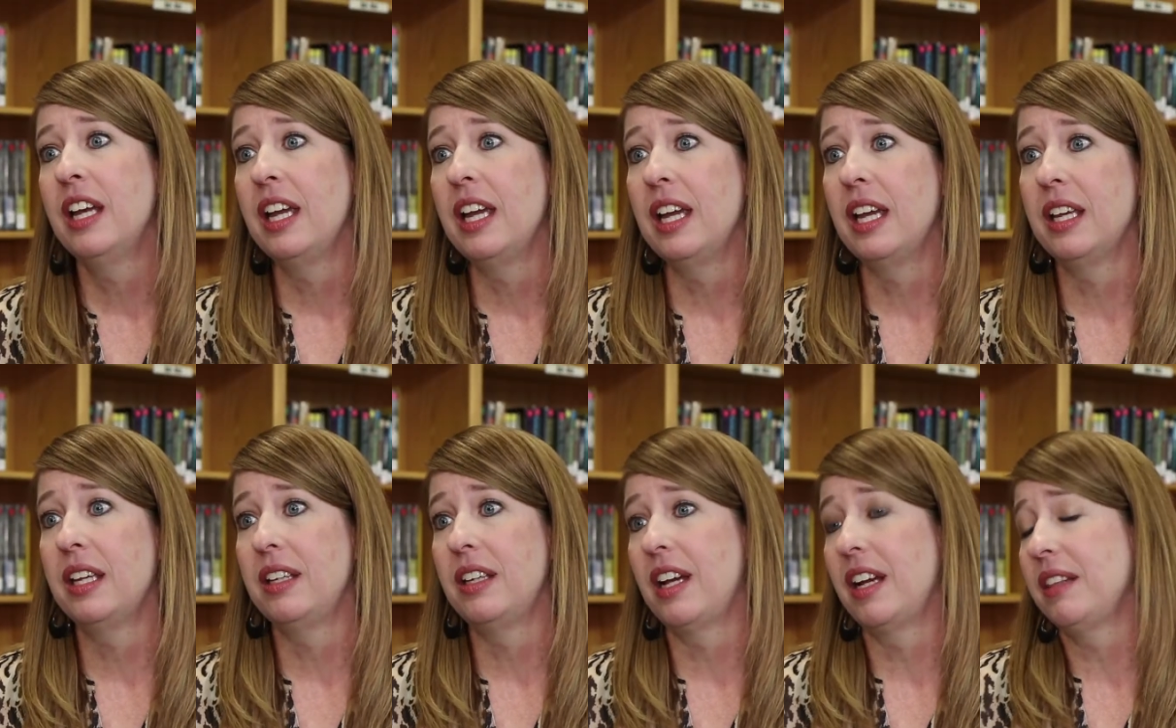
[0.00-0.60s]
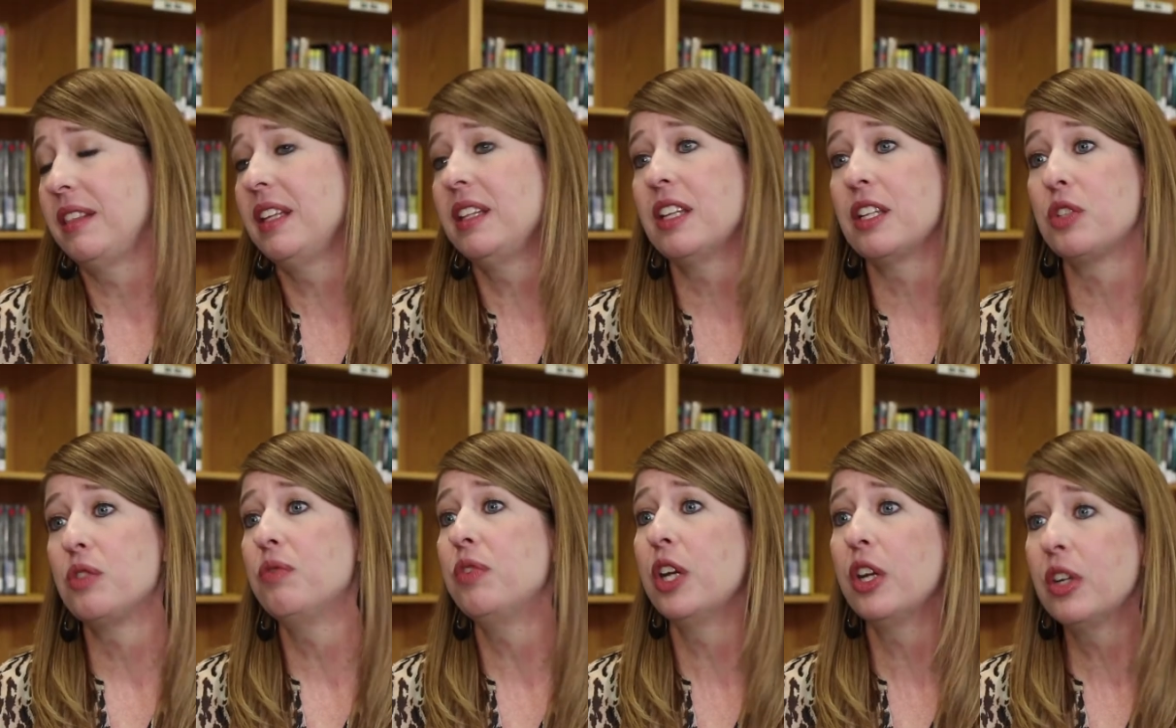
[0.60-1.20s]
And I think
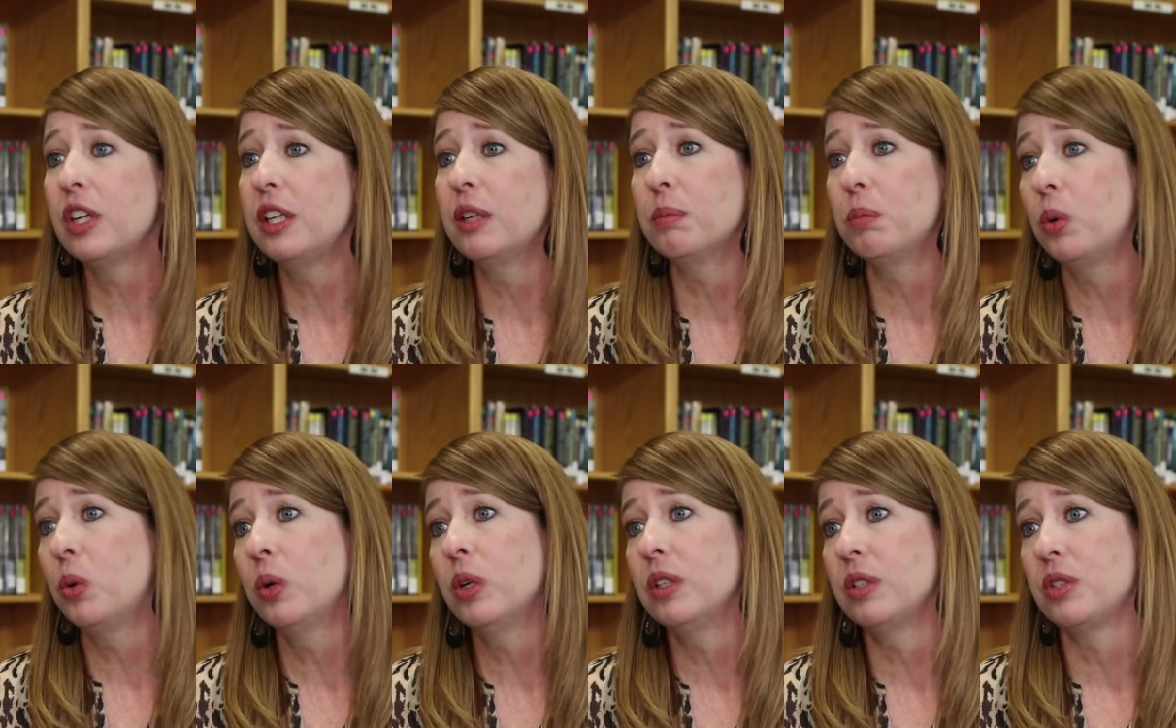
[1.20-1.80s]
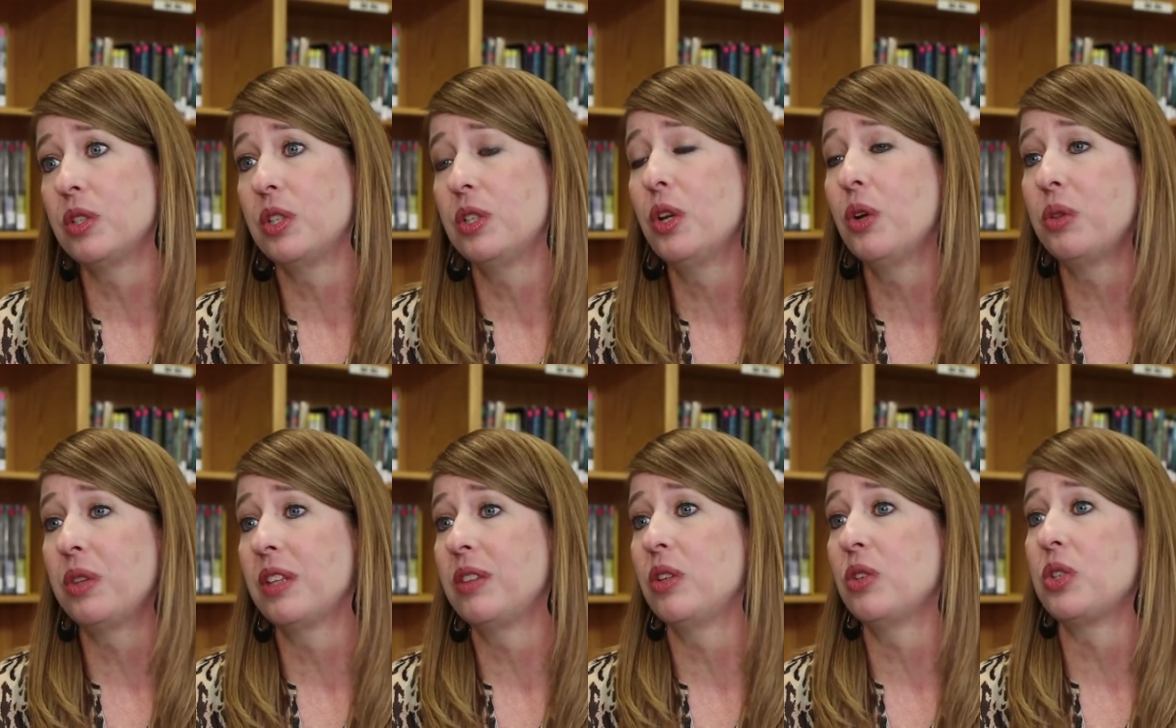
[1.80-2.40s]
that's very important to
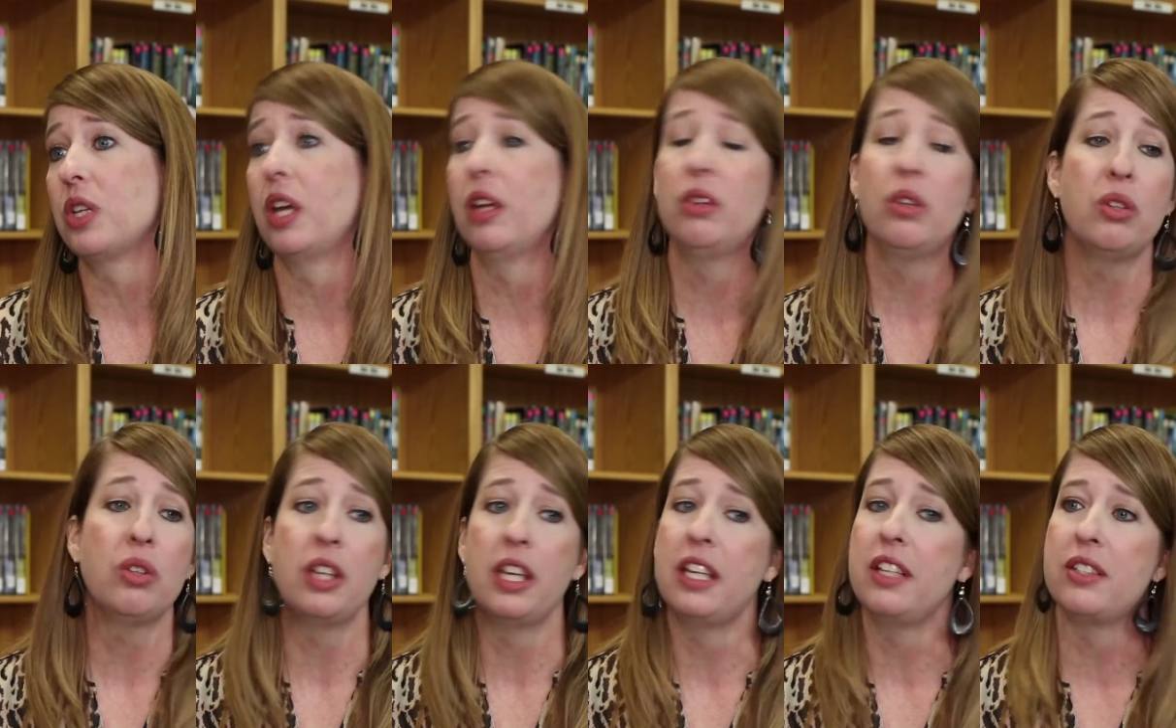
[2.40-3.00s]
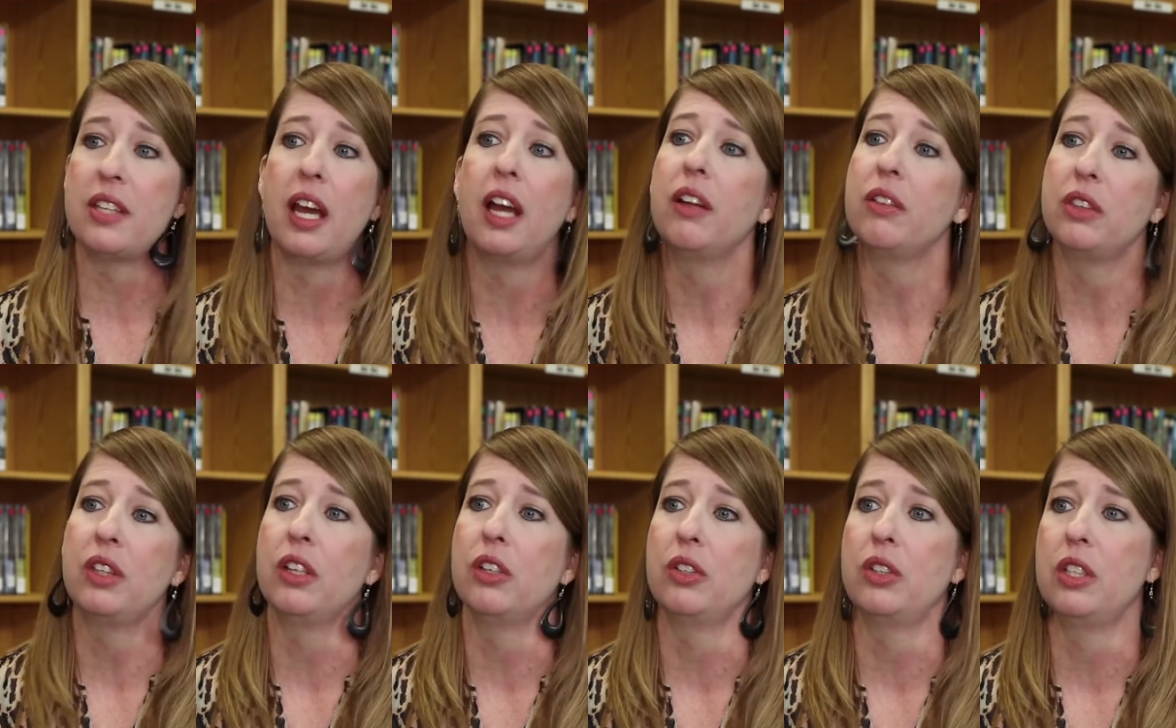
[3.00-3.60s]
know that there's other things
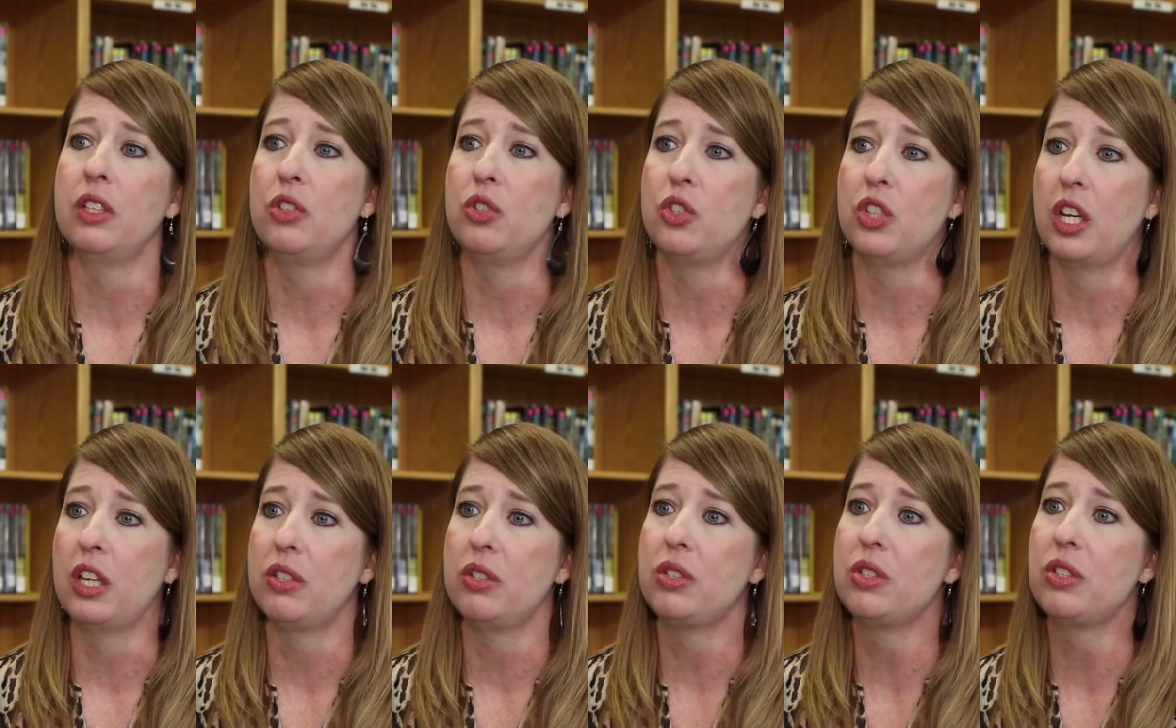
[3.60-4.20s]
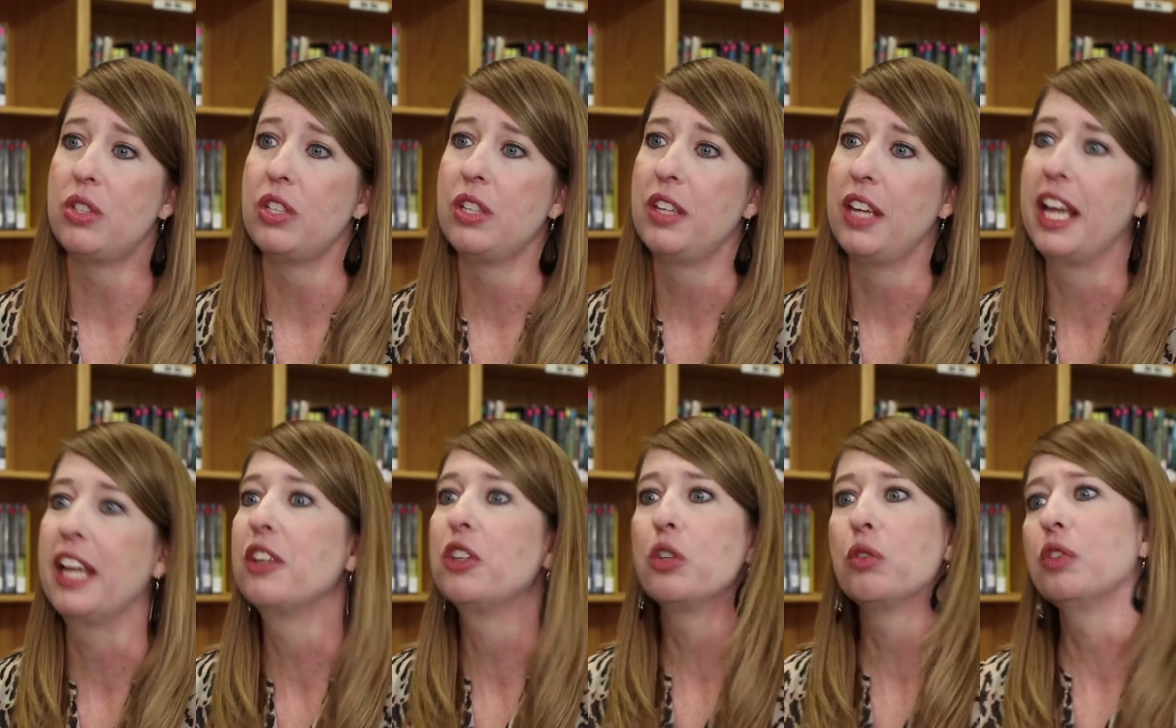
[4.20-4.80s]
out there than just
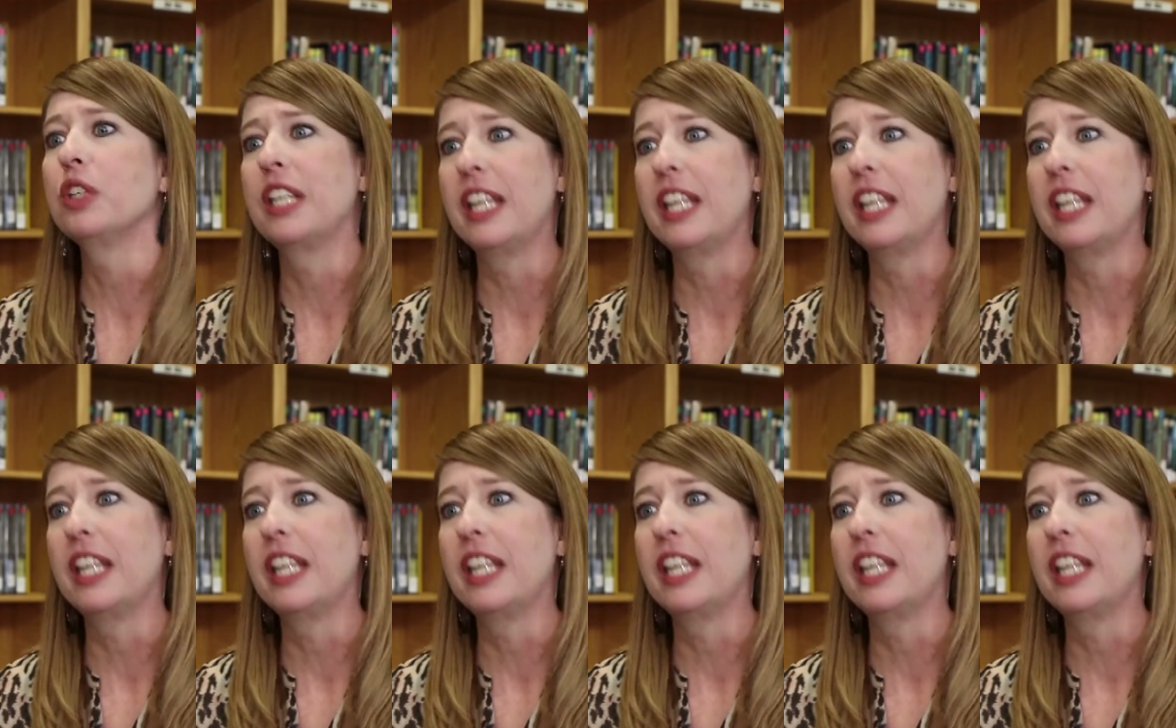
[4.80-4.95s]
Andover,